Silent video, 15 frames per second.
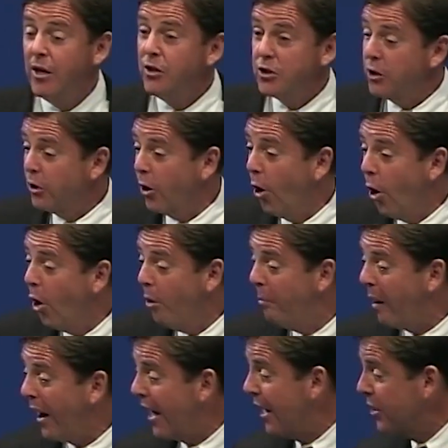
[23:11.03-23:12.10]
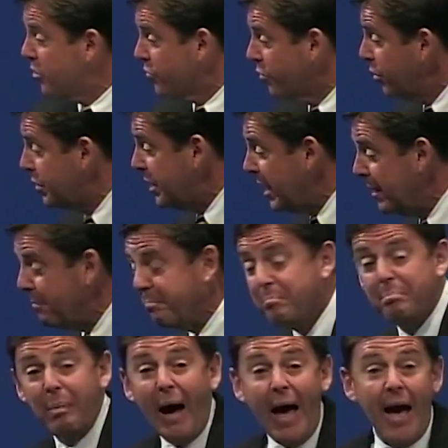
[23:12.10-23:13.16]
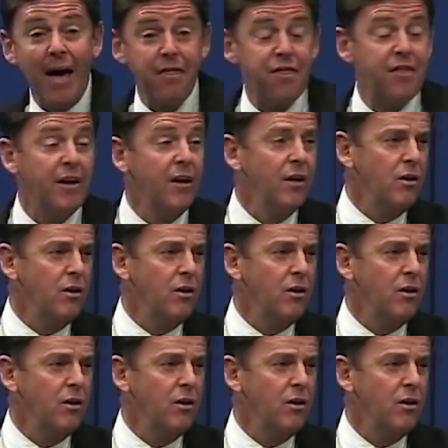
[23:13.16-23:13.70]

to go by his routine path